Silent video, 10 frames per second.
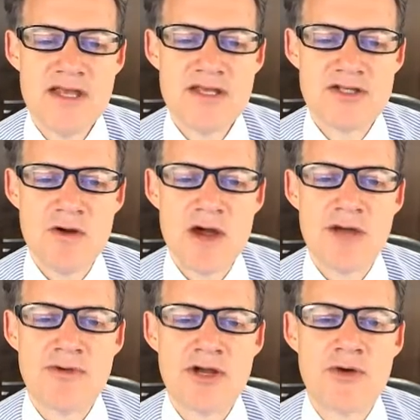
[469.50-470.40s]
So I
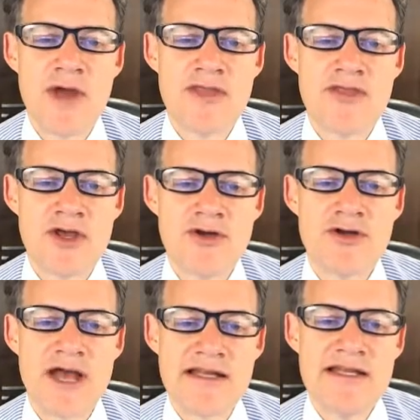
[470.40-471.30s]
regret the good
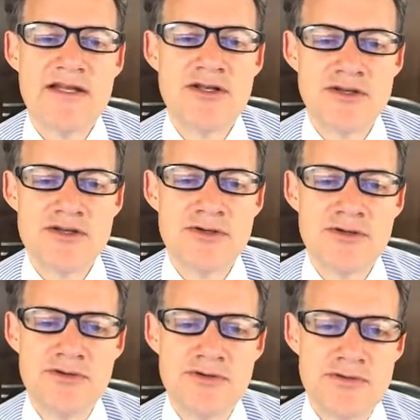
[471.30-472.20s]
I didn't
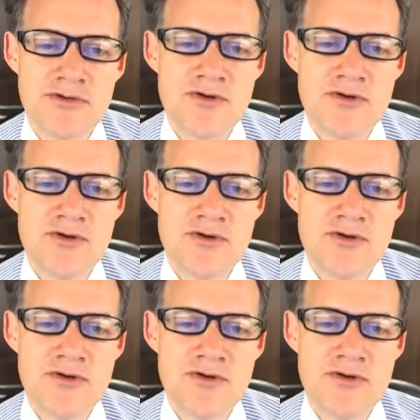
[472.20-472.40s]
do